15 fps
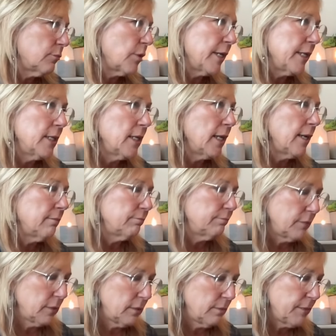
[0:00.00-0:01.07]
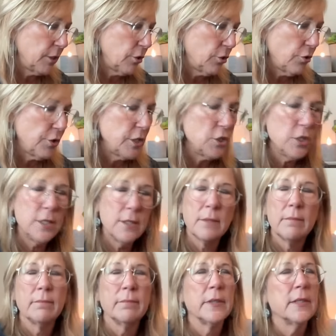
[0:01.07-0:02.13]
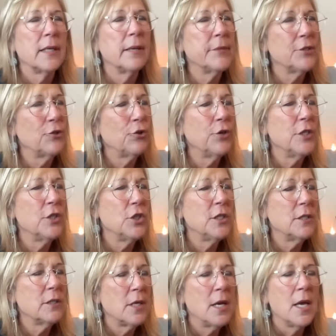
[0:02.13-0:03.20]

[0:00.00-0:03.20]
Why did I, Mr. Green Jeans? Not Mr. Green Jeans.